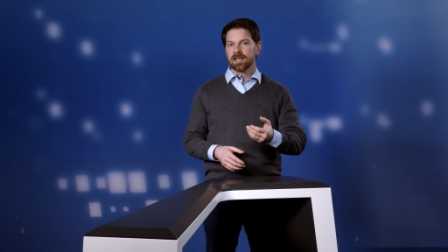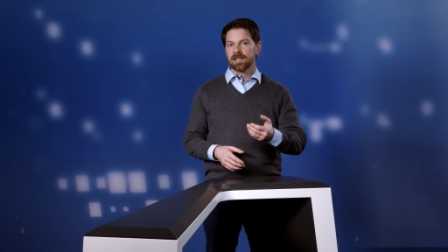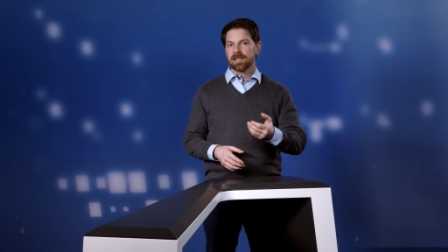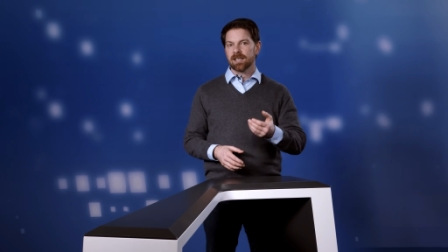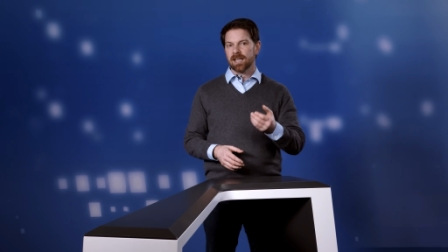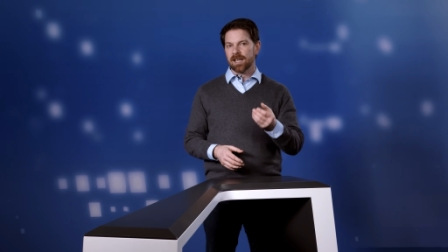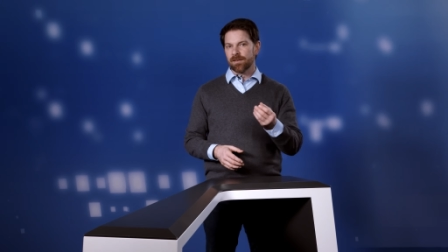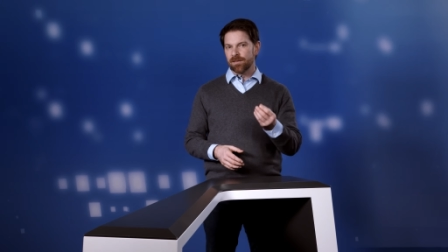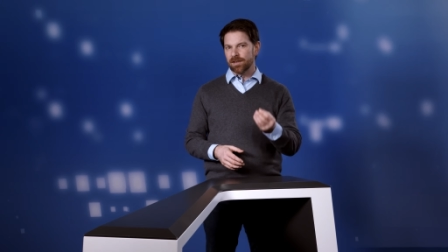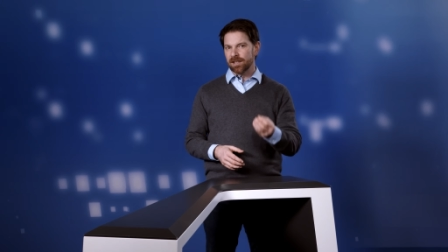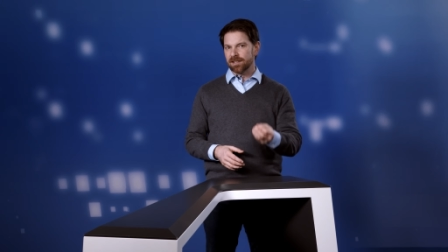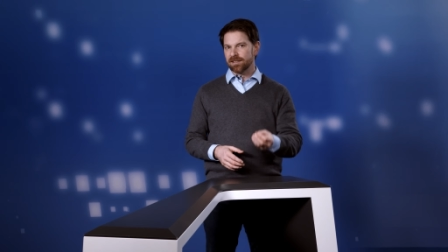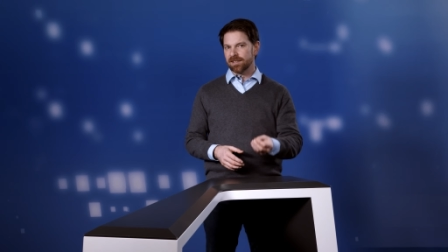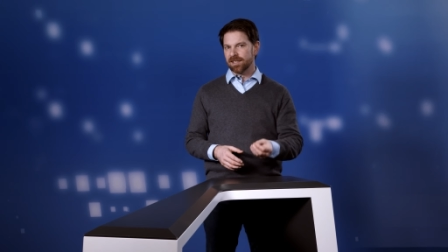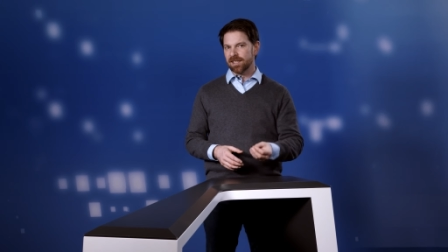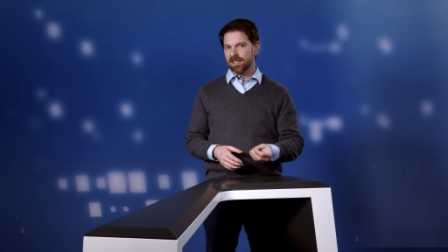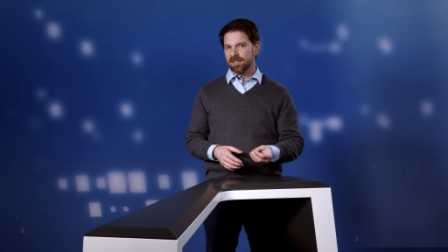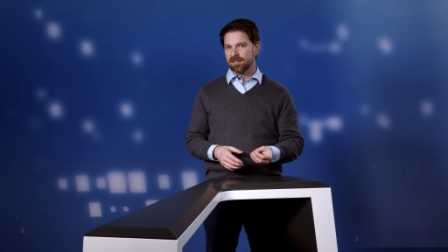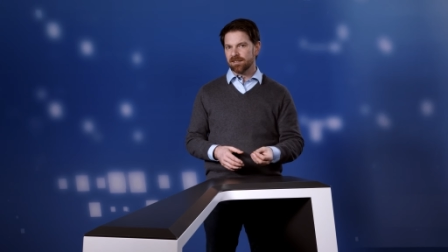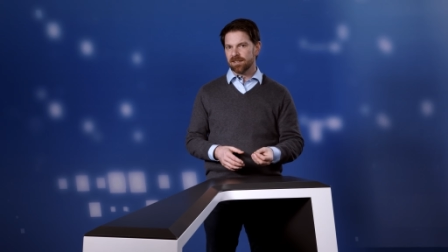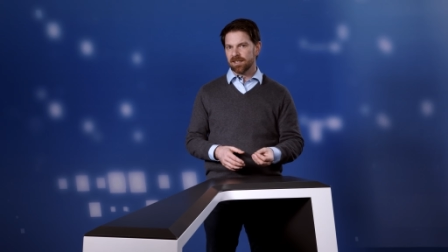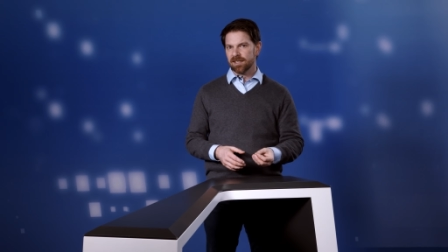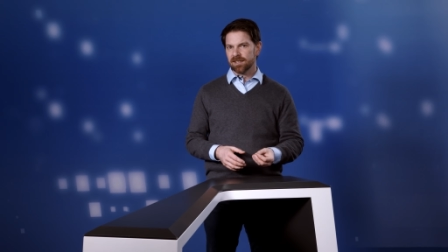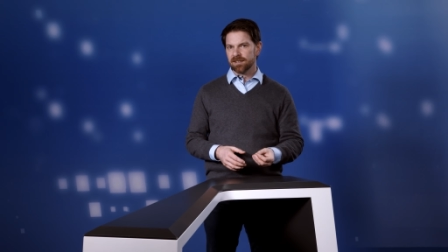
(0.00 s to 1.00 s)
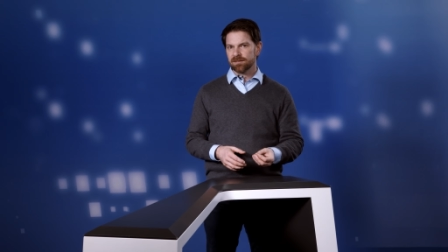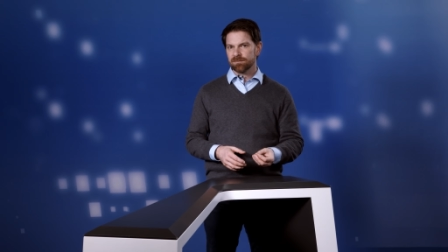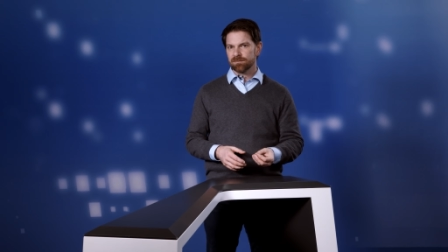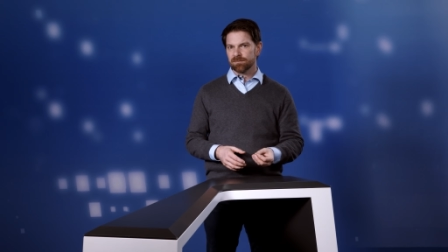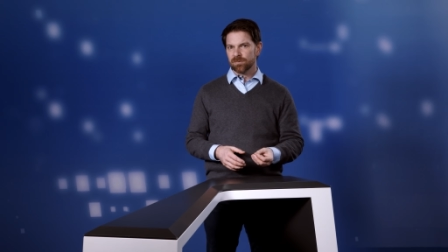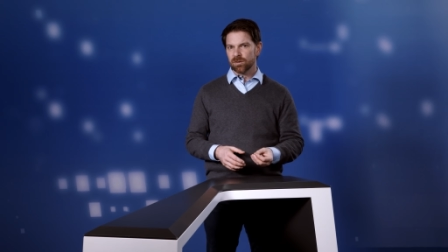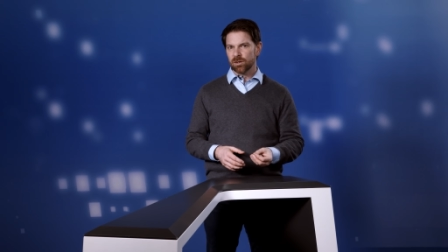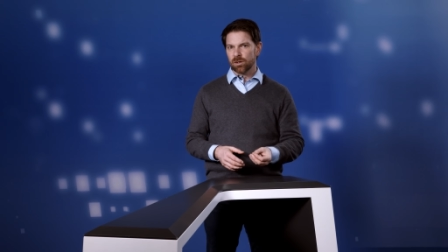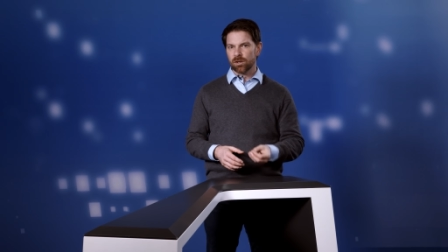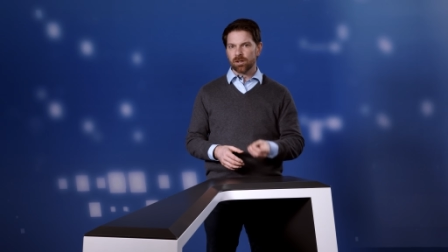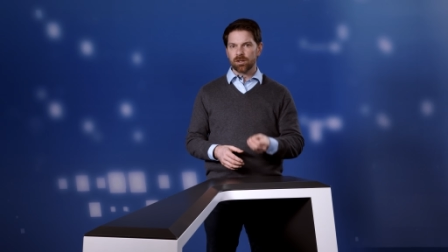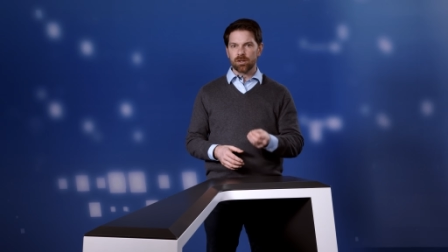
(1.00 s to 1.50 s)
If it is easier,
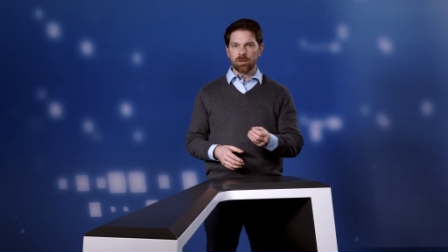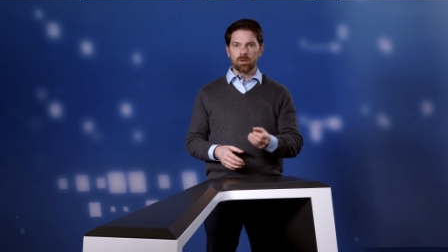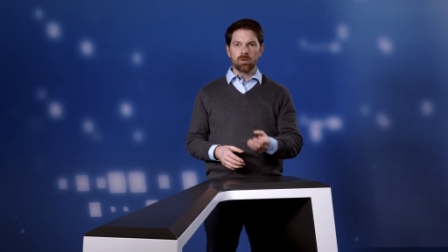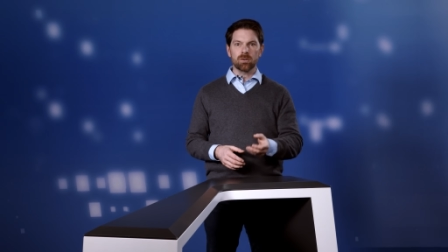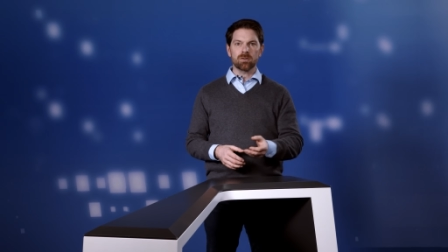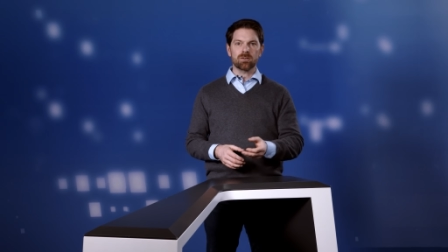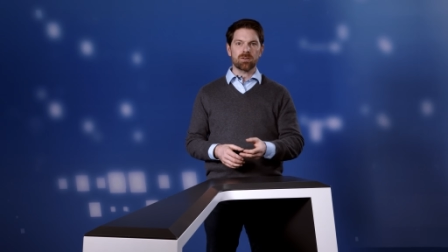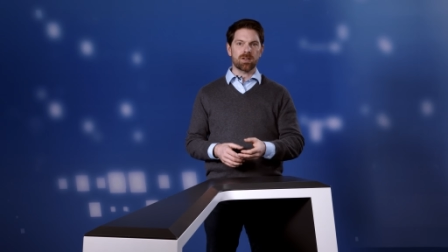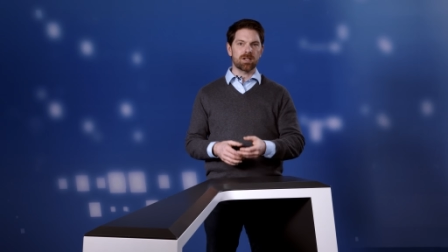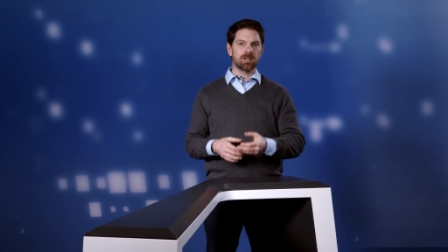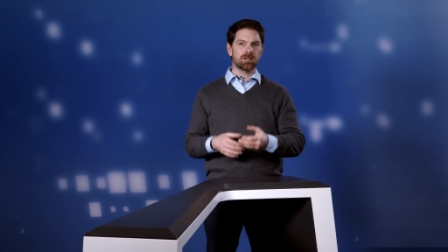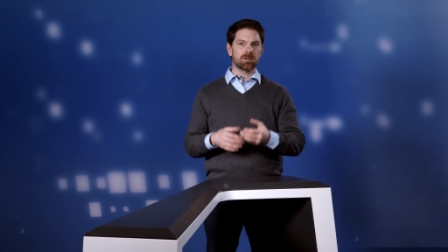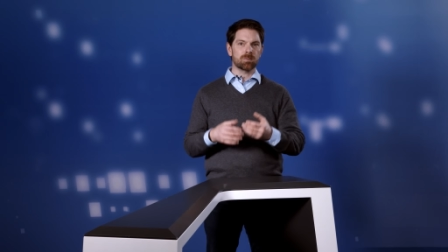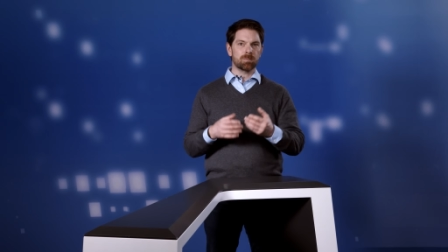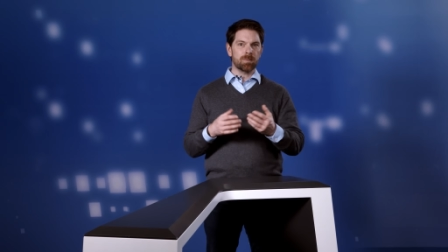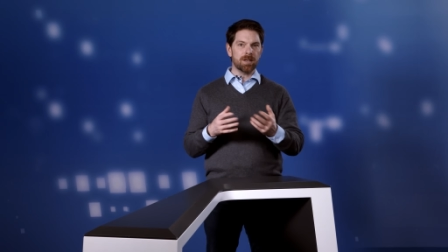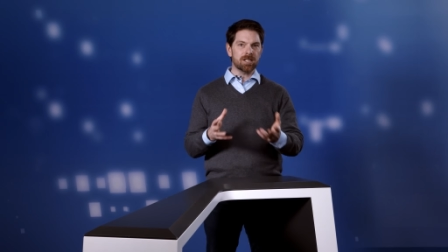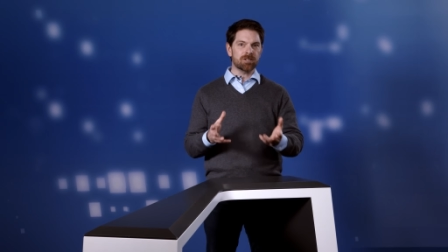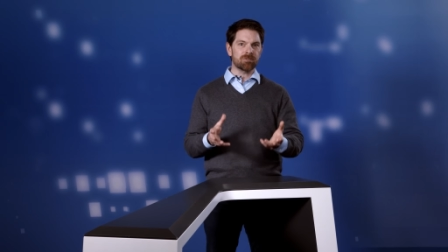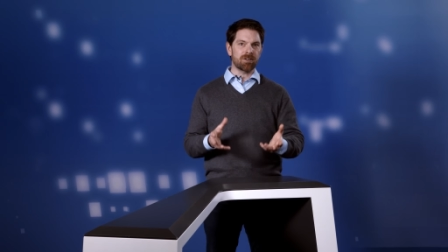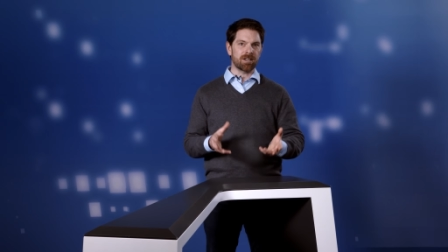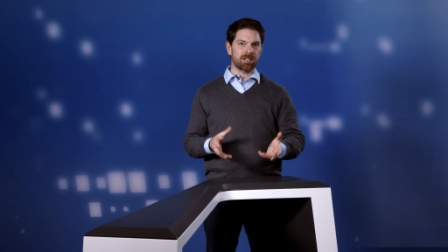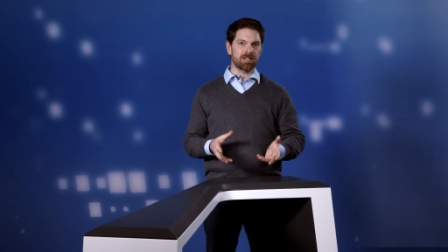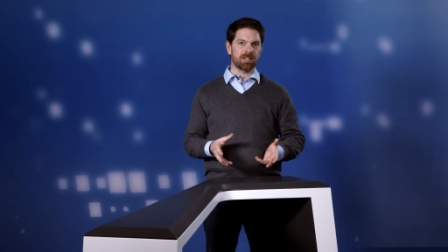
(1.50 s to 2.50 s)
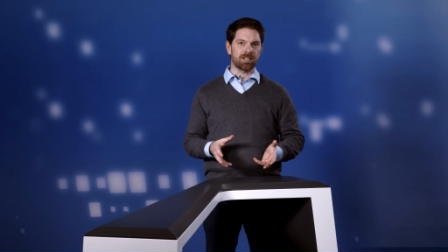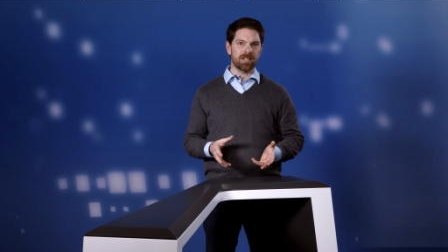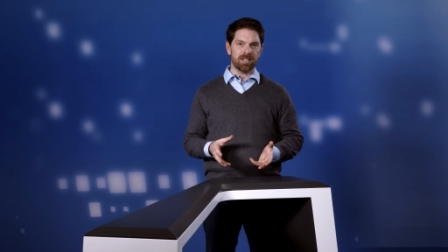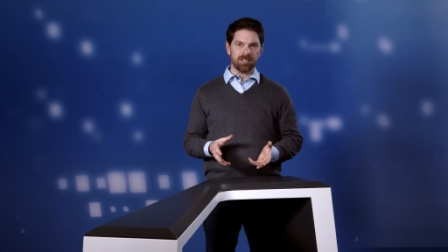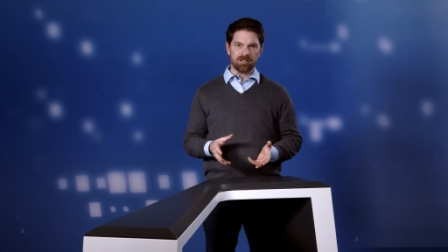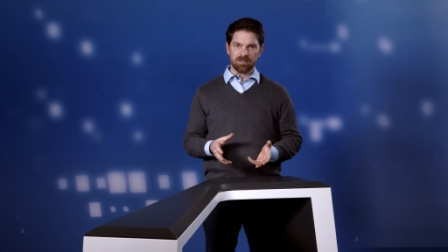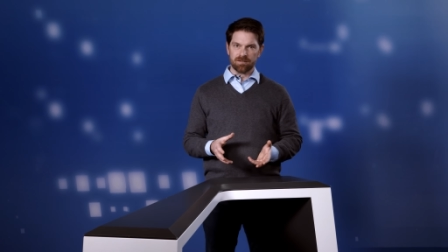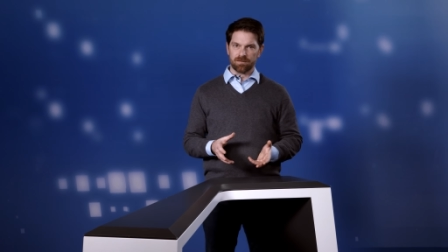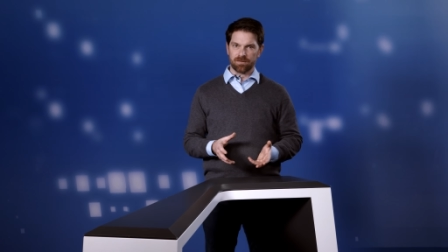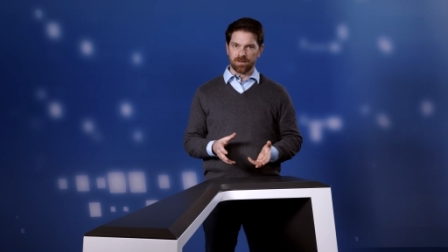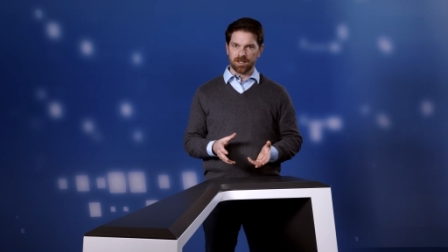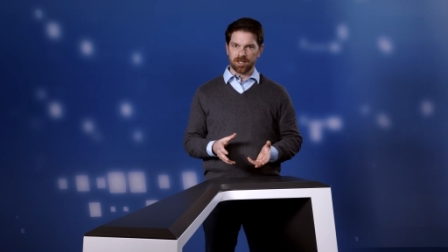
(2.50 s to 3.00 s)
you can use the speech
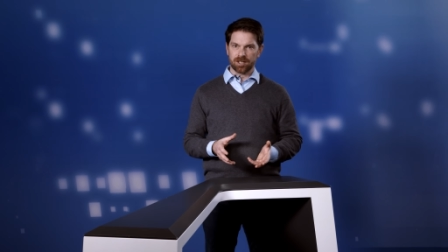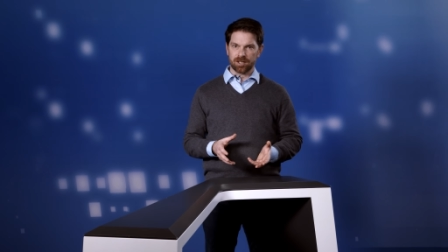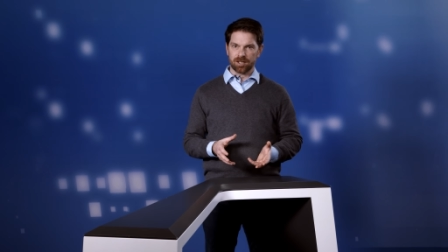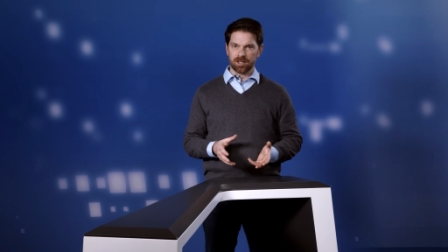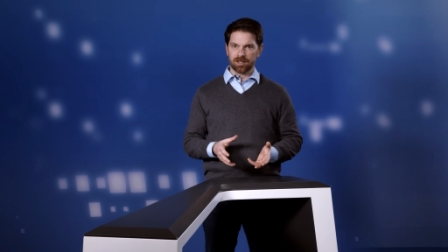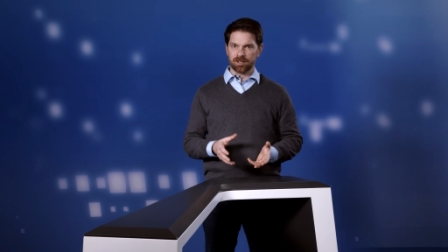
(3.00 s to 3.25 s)
recognition feature